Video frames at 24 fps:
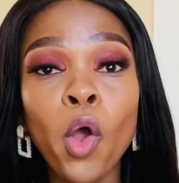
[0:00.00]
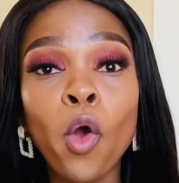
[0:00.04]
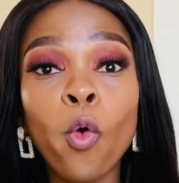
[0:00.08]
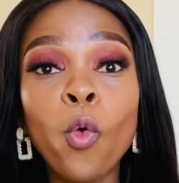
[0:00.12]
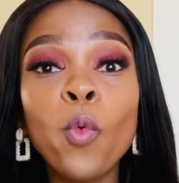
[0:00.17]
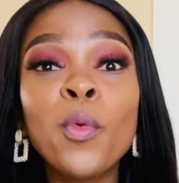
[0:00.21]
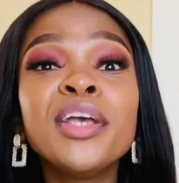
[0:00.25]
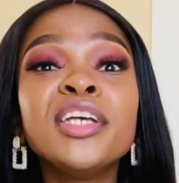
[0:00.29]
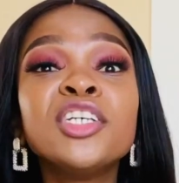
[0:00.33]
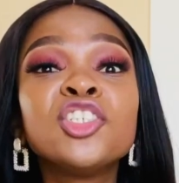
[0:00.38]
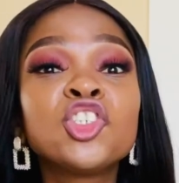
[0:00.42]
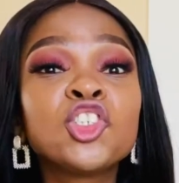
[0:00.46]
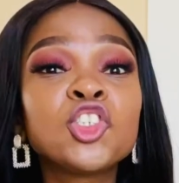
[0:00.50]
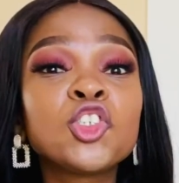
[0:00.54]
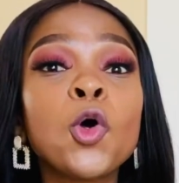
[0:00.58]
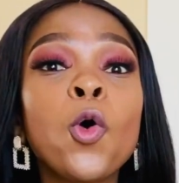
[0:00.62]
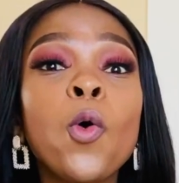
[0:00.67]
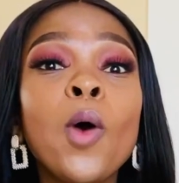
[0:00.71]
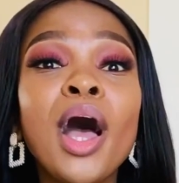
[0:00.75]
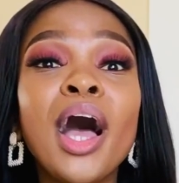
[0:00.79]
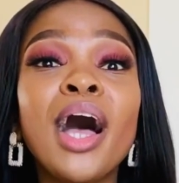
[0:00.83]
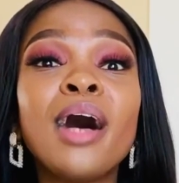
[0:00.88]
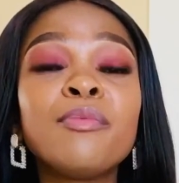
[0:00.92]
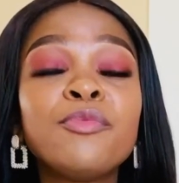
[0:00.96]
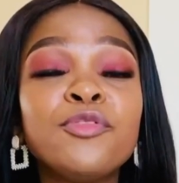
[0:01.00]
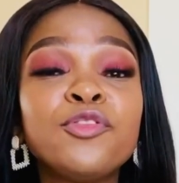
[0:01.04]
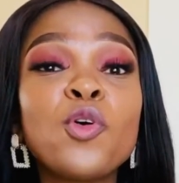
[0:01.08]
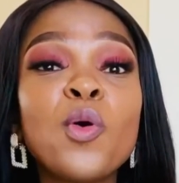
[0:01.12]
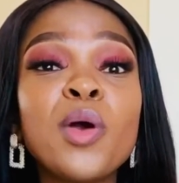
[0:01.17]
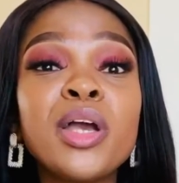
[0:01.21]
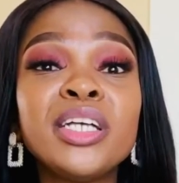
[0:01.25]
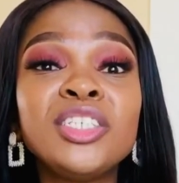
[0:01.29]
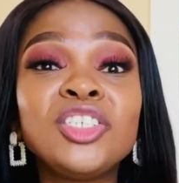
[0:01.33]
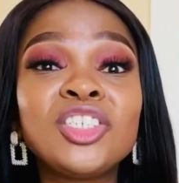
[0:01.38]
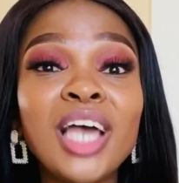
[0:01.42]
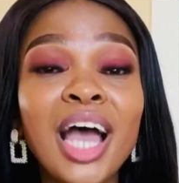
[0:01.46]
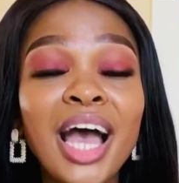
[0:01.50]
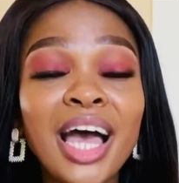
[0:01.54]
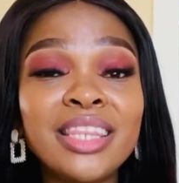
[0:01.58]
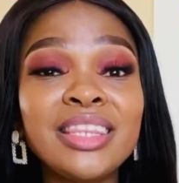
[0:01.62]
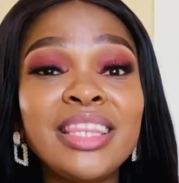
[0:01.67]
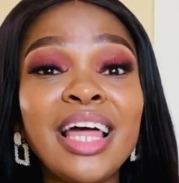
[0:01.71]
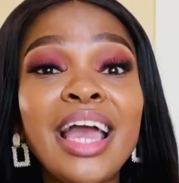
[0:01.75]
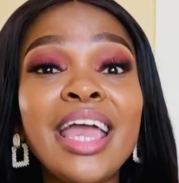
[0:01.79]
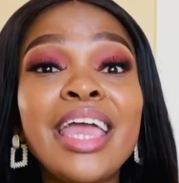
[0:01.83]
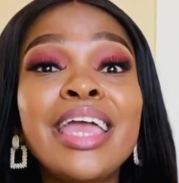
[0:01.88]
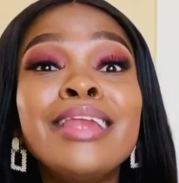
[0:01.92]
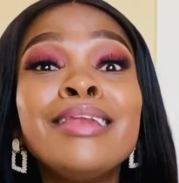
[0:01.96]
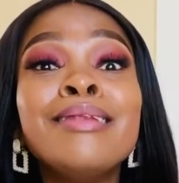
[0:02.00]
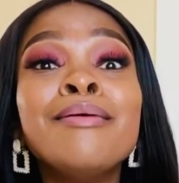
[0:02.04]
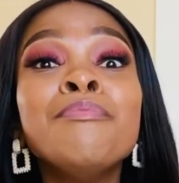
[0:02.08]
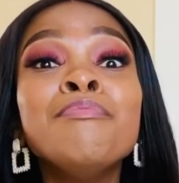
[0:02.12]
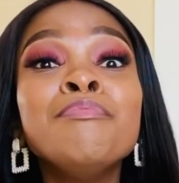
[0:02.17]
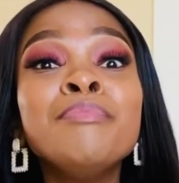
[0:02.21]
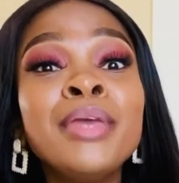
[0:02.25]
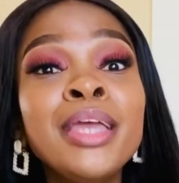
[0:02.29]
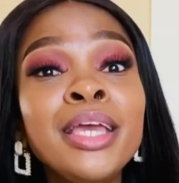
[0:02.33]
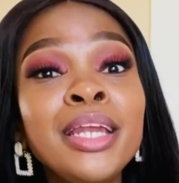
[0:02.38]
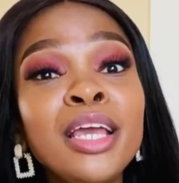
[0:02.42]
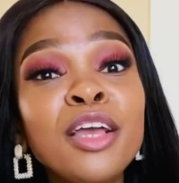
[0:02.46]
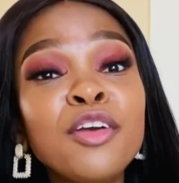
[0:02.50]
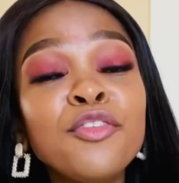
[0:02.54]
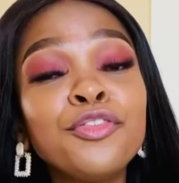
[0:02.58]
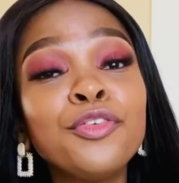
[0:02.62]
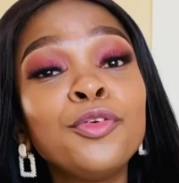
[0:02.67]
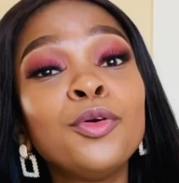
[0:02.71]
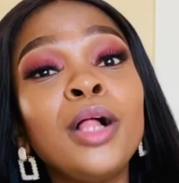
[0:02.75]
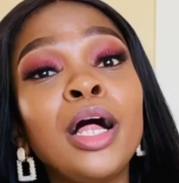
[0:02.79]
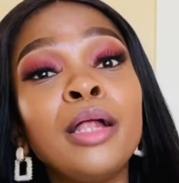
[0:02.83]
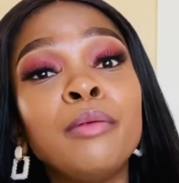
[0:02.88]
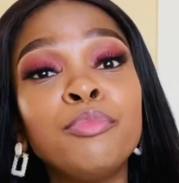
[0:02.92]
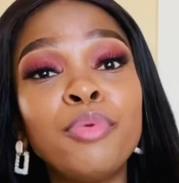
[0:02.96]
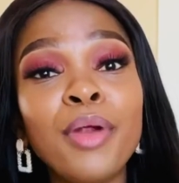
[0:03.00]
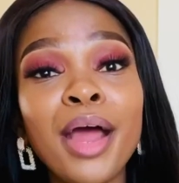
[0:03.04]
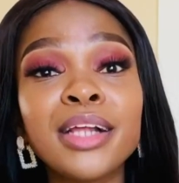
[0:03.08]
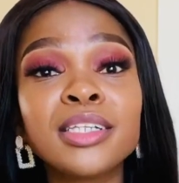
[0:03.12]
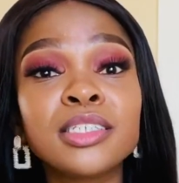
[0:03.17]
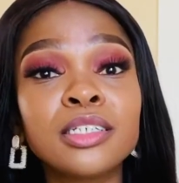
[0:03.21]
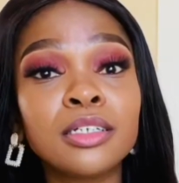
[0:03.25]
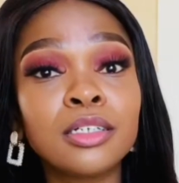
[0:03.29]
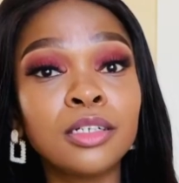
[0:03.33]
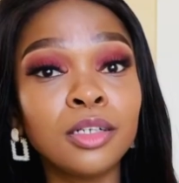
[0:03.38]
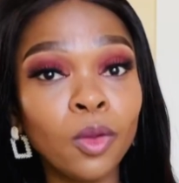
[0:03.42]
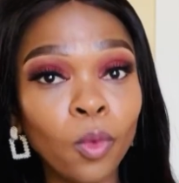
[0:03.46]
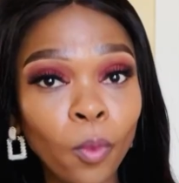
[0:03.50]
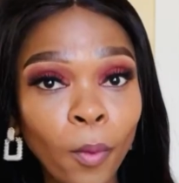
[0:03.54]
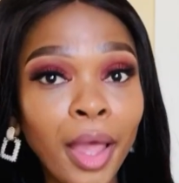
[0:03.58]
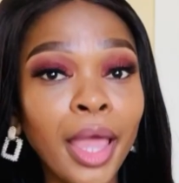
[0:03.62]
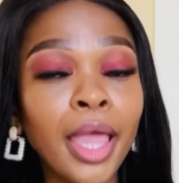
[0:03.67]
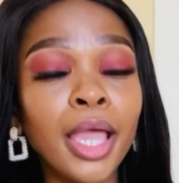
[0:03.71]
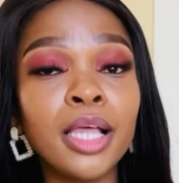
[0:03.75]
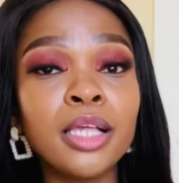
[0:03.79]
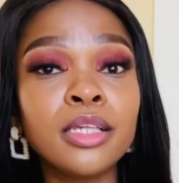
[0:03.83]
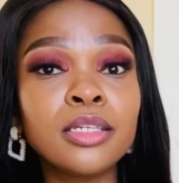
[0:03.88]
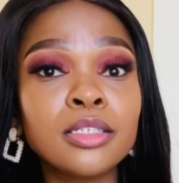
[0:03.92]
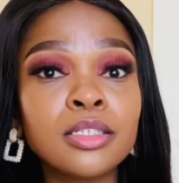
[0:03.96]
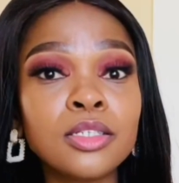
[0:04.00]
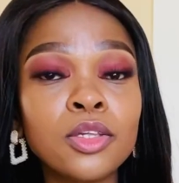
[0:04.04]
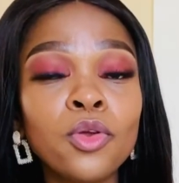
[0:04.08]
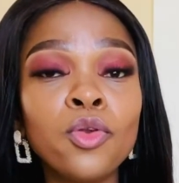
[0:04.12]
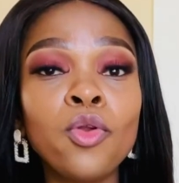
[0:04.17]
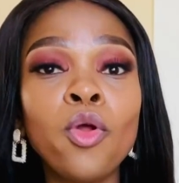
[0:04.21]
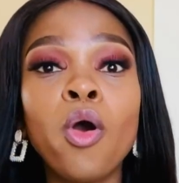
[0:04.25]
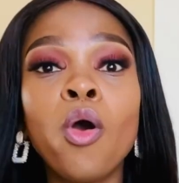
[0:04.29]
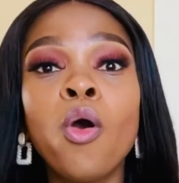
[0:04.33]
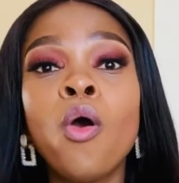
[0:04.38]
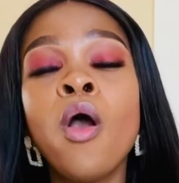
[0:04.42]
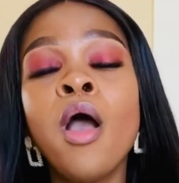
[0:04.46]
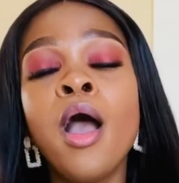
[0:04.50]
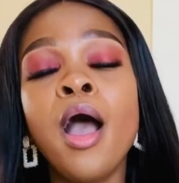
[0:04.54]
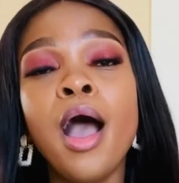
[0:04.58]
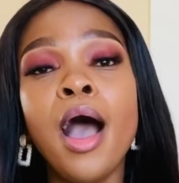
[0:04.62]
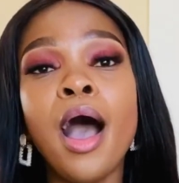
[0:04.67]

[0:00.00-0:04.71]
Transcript: we show up for each other in meaningful and practical ways, you know,